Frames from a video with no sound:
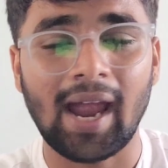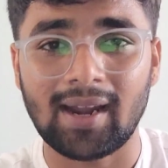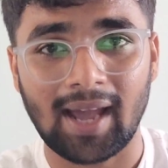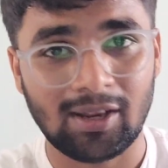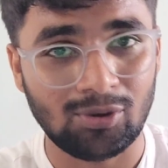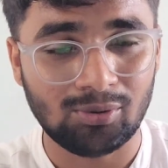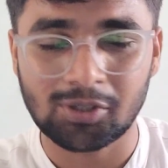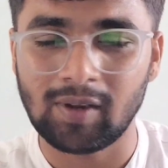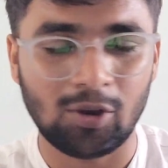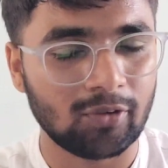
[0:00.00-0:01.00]
And I
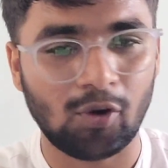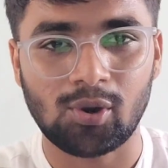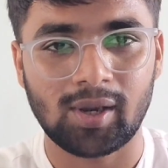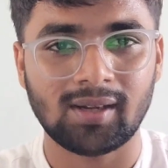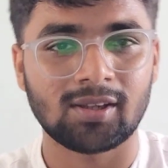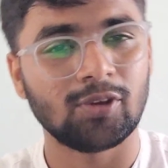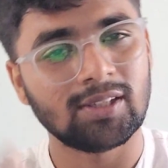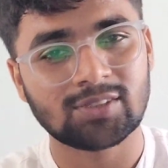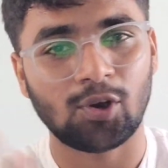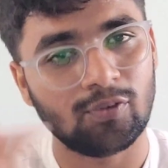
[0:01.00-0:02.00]
know you will not follow it.
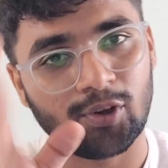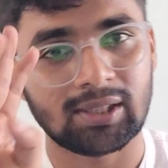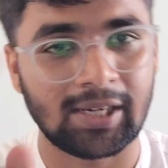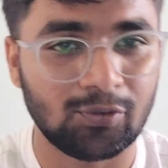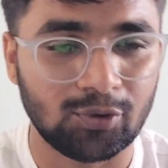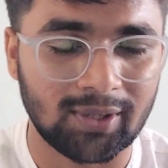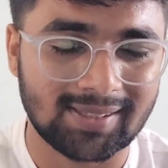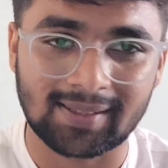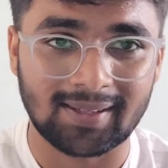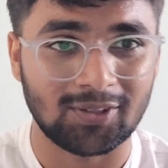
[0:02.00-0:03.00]
You will just follow for 3 to 4 days,